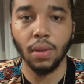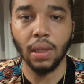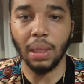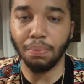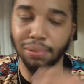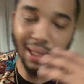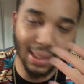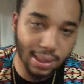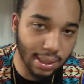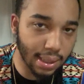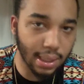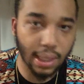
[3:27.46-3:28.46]
He
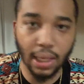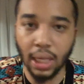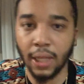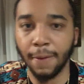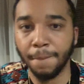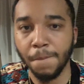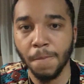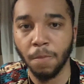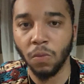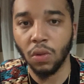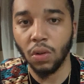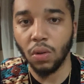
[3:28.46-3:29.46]
blesses us again.
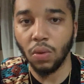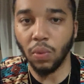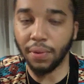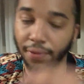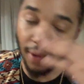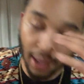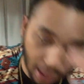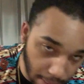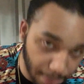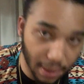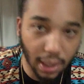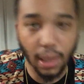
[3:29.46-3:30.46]
We fuck
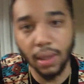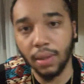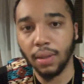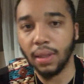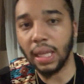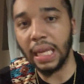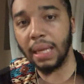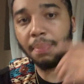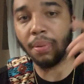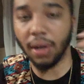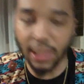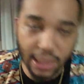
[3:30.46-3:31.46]
up again. He
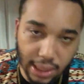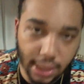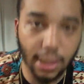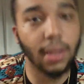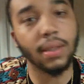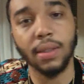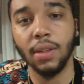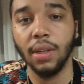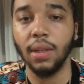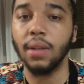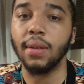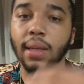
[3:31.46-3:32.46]
punishes us.
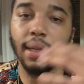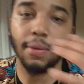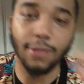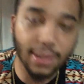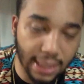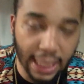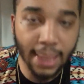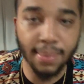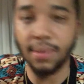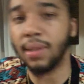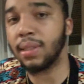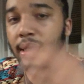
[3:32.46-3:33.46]
He
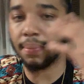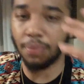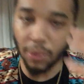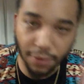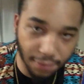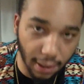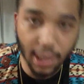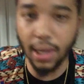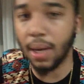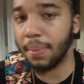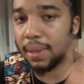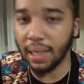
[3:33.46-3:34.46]
redeems us. We fuck
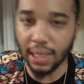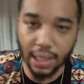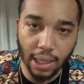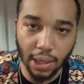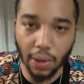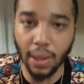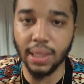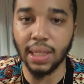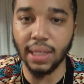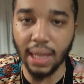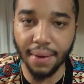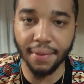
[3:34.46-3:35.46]
up. And, it's a
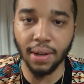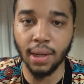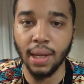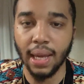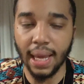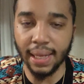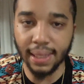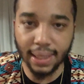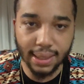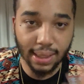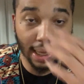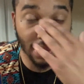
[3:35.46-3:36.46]

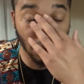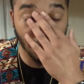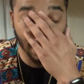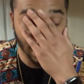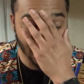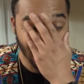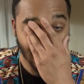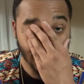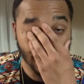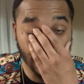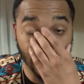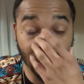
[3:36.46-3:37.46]
never-ending cycle, man.
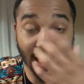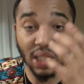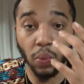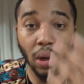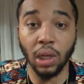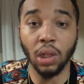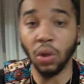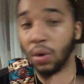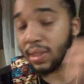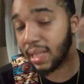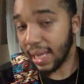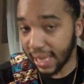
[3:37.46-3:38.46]
That's why the
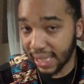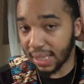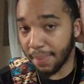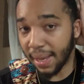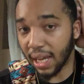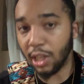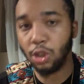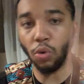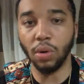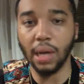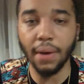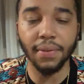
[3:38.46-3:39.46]
Lord said he had to make a
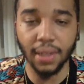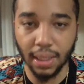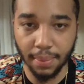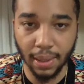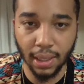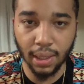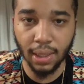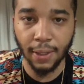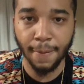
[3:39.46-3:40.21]
new covenant, man.